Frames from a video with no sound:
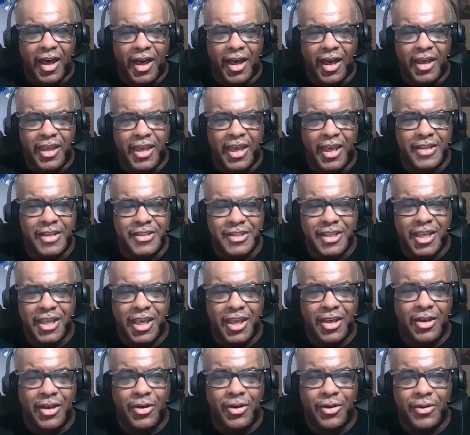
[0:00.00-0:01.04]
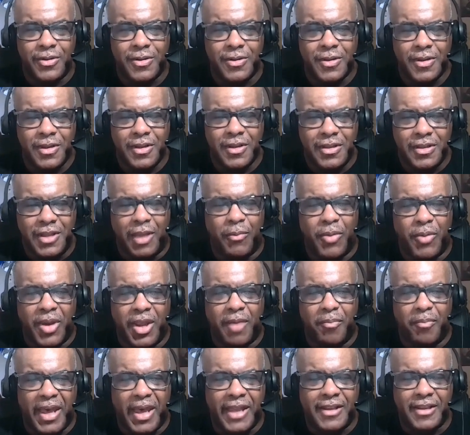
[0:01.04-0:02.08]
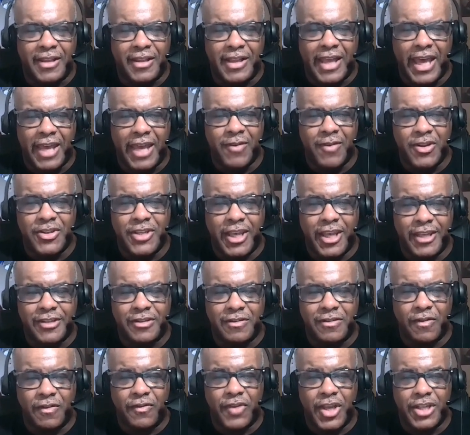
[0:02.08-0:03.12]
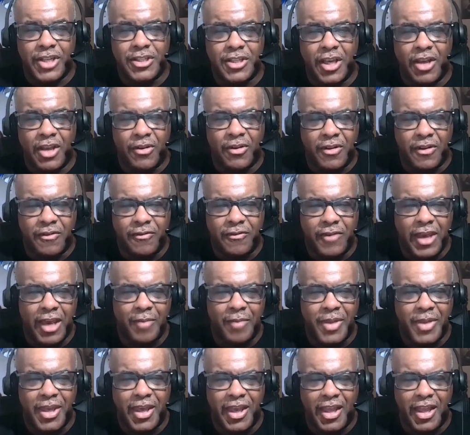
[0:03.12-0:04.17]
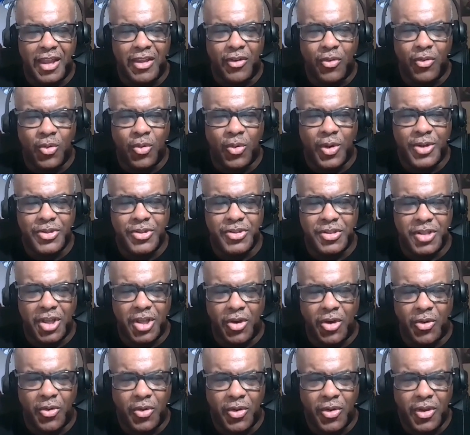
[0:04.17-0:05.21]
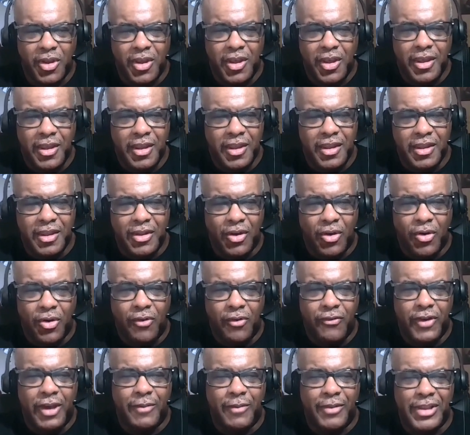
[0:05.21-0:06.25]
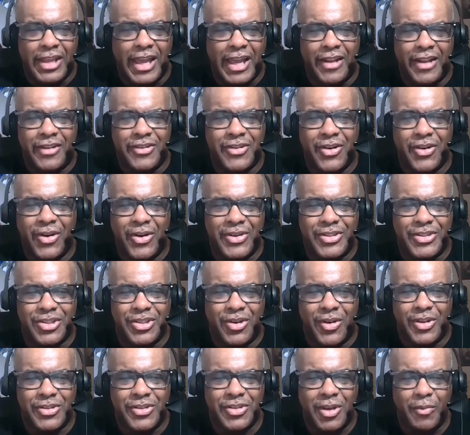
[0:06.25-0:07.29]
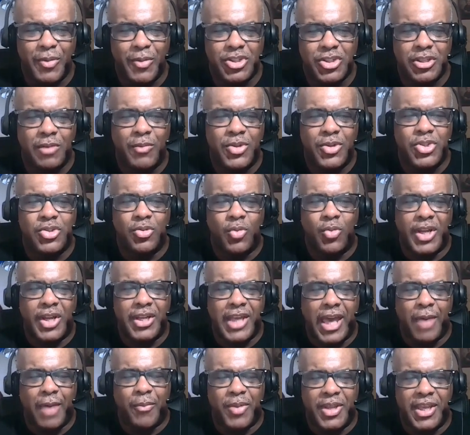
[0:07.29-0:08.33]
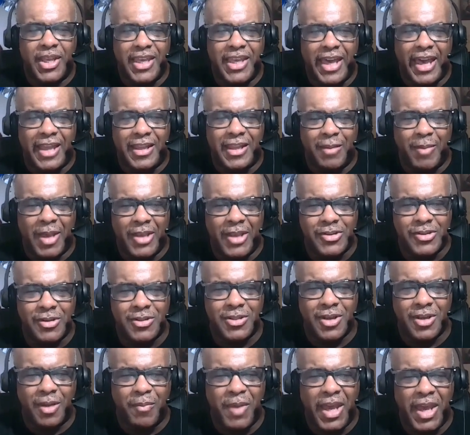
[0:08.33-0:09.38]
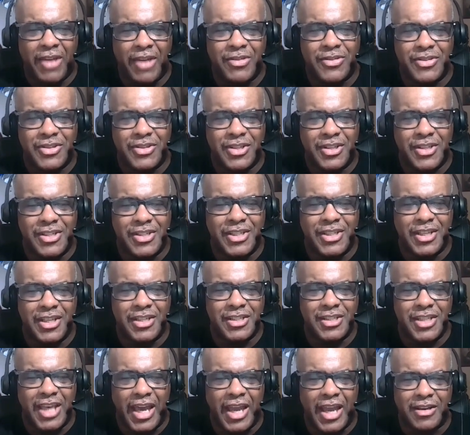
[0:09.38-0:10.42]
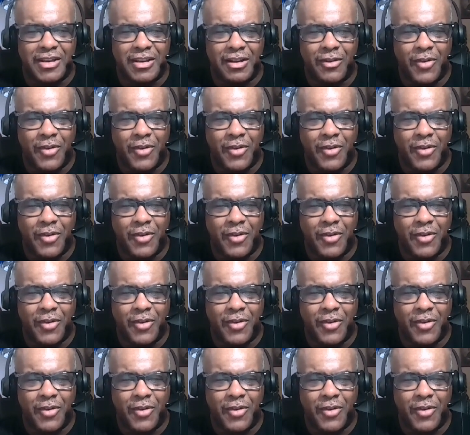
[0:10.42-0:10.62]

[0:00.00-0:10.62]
He gets killed. They bring him back to life. He takes his revenge out on the family. And, of course, you know, the whole family line is cursed. So it's almost similar to what happened in Candyman. So it's going to be interesting to see this character.